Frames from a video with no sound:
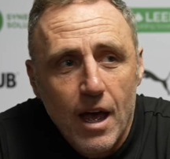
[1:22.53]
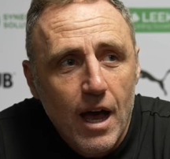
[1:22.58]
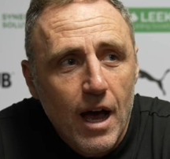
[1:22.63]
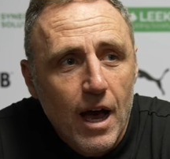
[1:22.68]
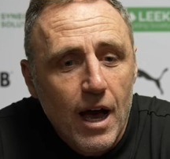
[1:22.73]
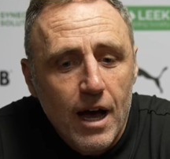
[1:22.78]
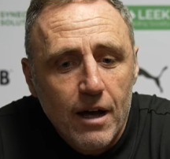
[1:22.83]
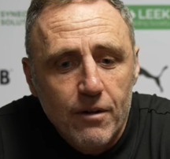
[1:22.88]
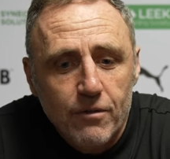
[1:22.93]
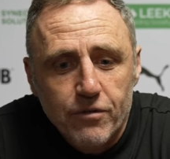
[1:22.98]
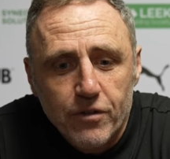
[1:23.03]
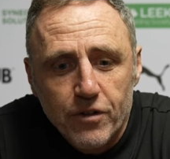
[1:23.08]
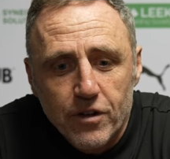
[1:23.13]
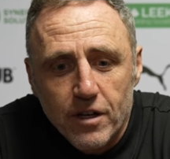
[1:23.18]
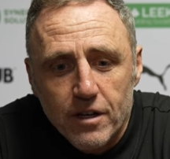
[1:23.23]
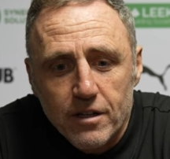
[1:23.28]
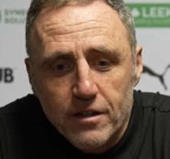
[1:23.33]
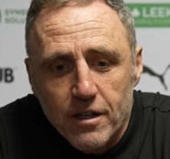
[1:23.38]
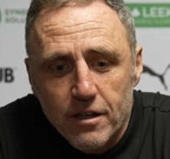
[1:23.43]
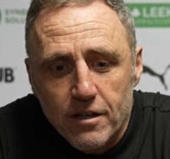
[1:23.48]
And for
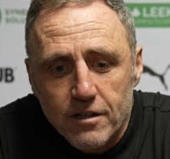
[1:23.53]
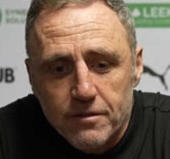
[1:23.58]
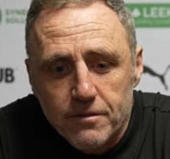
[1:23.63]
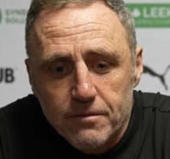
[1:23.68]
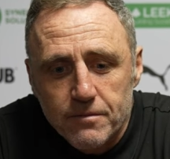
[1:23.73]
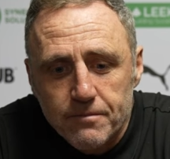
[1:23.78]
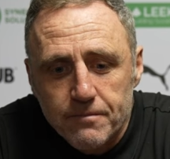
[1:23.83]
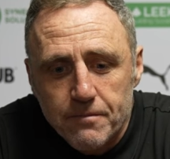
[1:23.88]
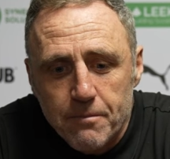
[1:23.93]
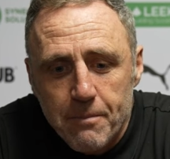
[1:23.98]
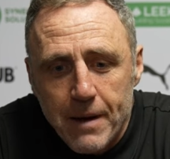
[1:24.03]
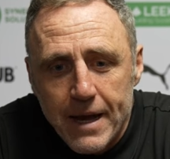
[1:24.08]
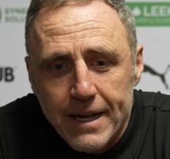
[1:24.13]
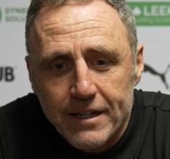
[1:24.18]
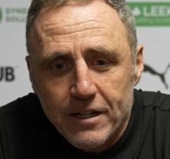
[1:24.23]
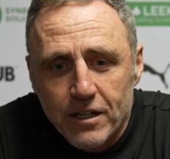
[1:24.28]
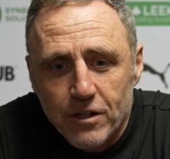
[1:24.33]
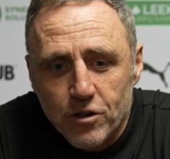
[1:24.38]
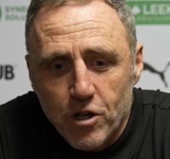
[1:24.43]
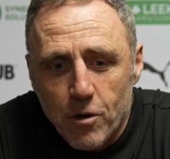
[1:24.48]
the
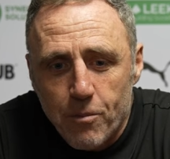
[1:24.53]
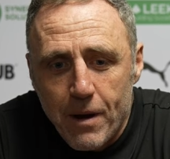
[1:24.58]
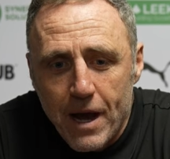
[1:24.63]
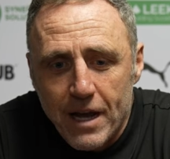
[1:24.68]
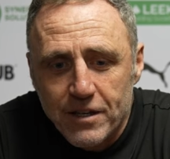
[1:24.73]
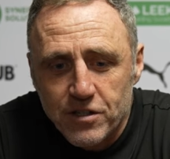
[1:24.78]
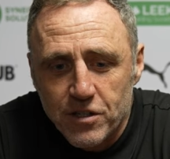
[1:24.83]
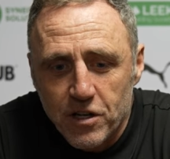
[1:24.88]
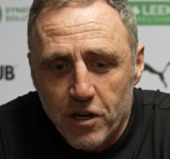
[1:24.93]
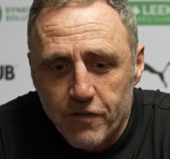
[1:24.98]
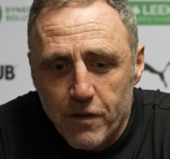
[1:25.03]
mental capacity